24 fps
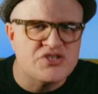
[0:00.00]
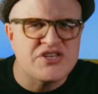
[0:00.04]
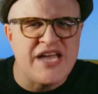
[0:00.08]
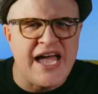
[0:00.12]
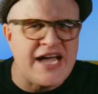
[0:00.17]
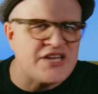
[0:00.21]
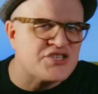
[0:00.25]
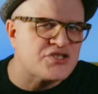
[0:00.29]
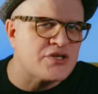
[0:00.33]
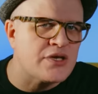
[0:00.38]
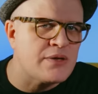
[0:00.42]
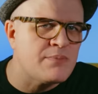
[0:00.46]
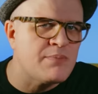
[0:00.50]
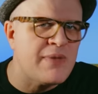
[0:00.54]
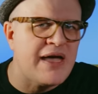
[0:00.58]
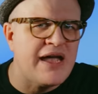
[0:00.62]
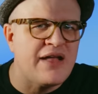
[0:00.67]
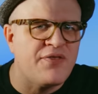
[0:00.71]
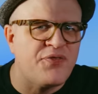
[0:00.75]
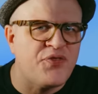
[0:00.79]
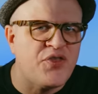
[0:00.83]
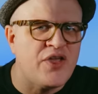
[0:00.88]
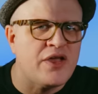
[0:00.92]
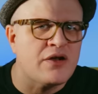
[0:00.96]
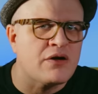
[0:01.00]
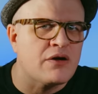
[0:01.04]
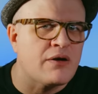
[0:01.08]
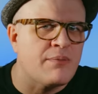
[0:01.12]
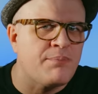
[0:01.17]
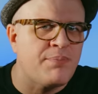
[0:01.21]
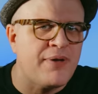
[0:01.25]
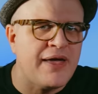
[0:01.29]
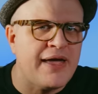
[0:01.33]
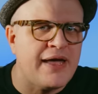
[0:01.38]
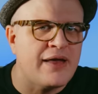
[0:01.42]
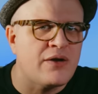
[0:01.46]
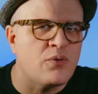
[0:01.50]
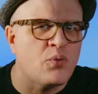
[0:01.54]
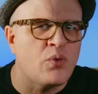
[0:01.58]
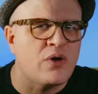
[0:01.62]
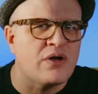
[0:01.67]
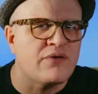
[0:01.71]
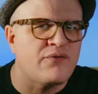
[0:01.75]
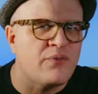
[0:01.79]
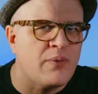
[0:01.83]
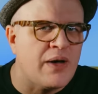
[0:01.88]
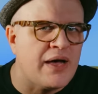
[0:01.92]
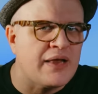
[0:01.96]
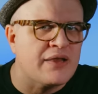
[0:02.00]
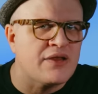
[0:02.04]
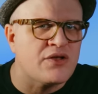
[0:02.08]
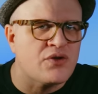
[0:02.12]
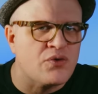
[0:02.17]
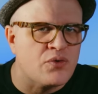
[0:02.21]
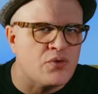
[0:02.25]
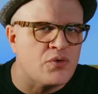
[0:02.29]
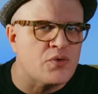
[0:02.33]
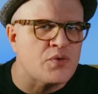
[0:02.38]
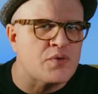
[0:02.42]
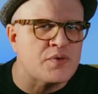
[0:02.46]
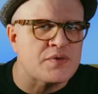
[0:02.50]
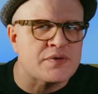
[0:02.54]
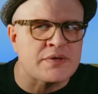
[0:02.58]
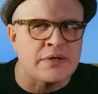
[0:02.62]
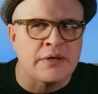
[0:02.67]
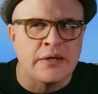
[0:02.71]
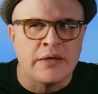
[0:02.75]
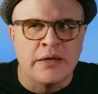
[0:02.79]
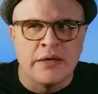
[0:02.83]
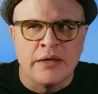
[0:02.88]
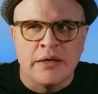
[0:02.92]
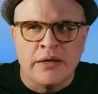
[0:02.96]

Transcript: Which actually made Theater of Pain one of Motley Crue's